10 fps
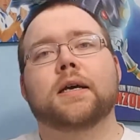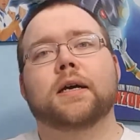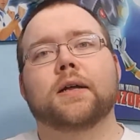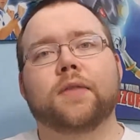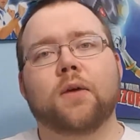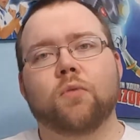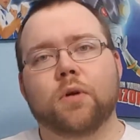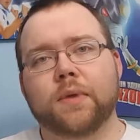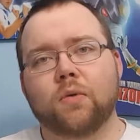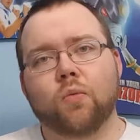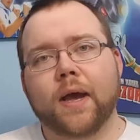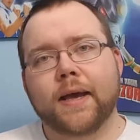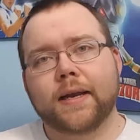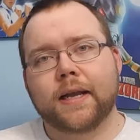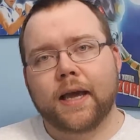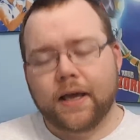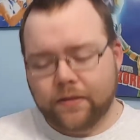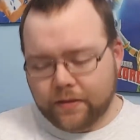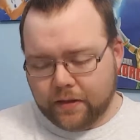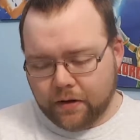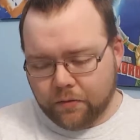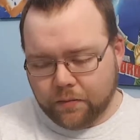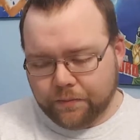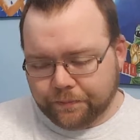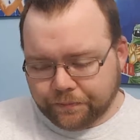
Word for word: uh, they will be wed, and there will